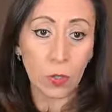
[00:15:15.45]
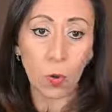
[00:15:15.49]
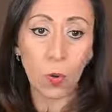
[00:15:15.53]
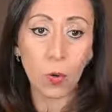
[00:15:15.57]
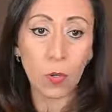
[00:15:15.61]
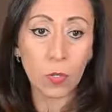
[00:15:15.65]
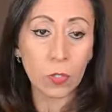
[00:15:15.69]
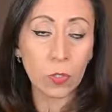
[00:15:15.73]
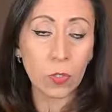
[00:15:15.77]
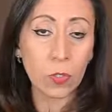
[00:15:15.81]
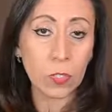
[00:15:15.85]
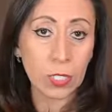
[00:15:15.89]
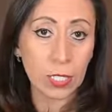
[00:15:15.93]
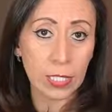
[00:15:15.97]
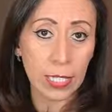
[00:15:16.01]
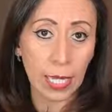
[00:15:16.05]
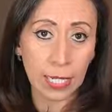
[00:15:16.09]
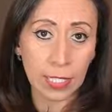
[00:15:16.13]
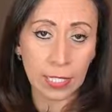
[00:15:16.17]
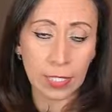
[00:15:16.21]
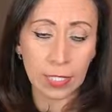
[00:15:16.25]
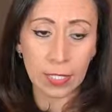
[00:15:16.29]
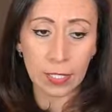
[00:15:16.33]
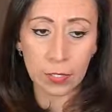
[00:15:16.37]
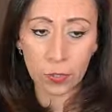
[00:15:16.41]
all those
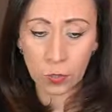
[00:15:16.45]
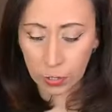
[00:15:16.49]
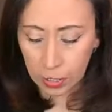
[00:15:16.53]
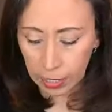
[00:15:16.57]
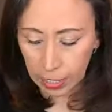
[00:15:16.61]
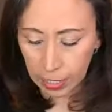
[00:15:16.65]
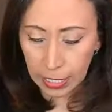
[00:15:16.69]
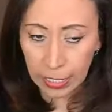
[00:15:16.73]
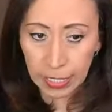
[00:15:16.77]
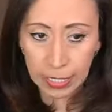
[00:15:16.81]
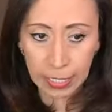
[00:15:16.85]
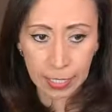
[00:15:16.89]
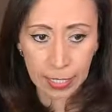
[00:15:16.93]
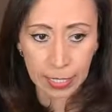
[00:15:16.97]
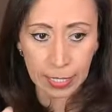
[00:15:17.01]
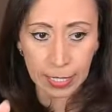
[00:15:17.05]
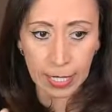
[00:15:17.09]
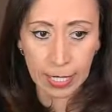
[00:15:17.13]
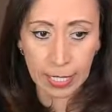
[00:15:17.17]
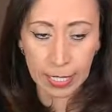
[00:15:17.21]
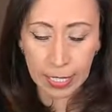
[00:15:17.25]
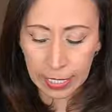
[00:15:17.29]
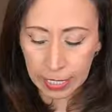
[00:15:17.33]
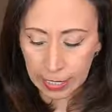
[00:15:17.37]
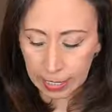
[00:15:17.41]
texts in those lists, in
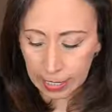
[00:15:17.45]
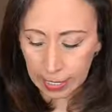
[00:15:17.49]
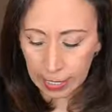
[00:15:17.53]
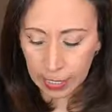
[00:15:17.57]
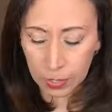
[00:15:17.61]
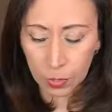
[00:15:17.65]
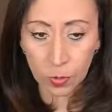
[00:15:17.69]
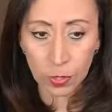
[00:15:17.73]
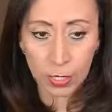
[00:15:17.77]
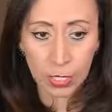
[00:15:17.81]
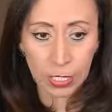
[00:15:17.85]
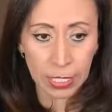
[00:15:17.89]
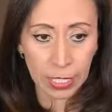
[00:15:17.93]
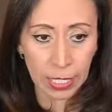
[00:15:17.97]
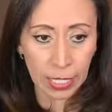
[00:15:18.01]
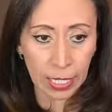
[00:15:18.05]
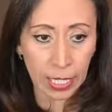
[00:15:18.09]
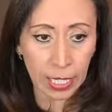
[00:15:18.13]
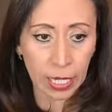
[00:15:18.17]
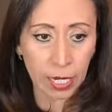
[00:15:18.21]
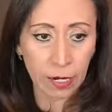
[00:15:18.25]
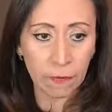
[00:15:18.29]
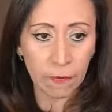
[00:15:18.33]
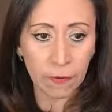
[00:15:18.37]
that list that you are seeing here.